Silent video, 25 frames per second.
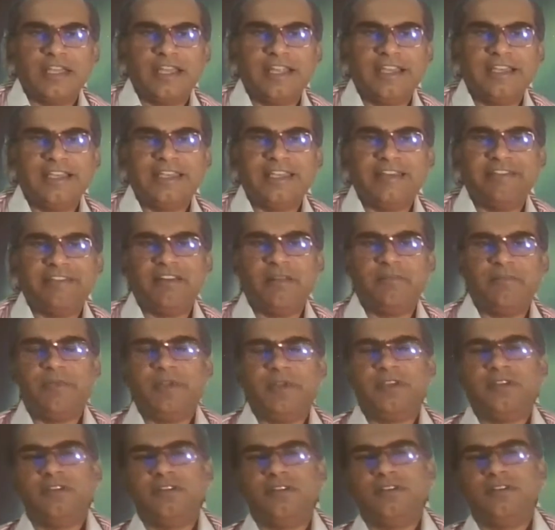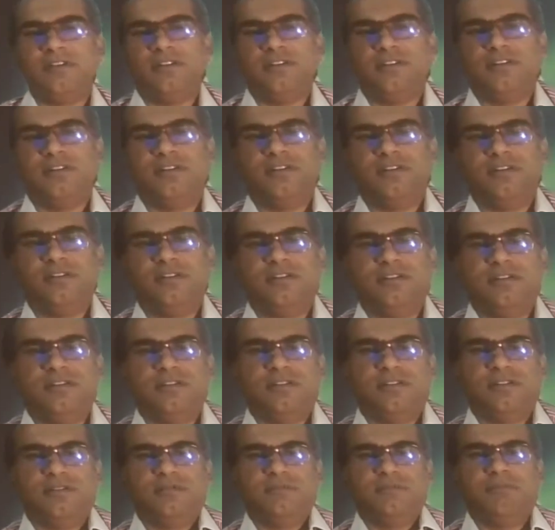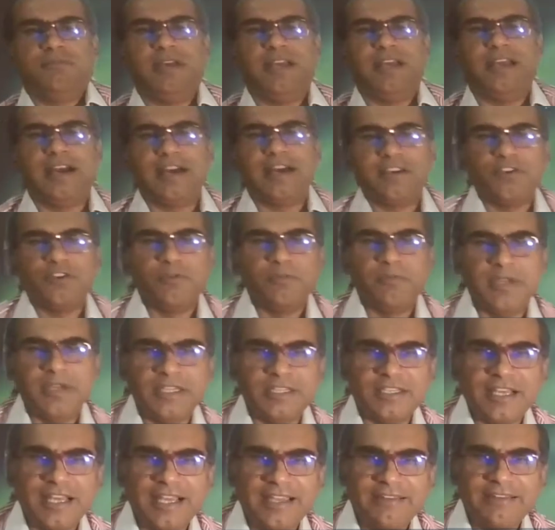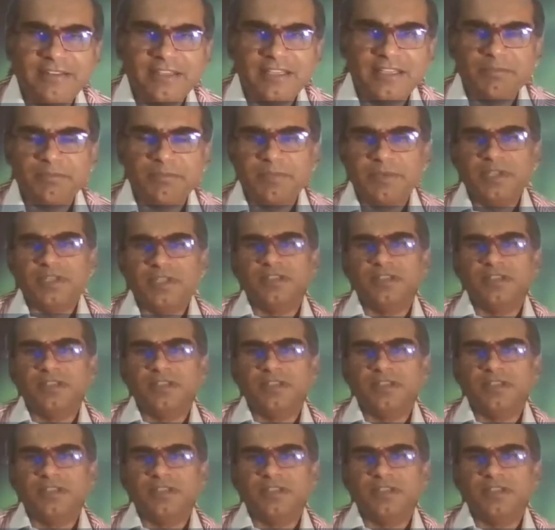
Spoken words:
In developing my argument, I will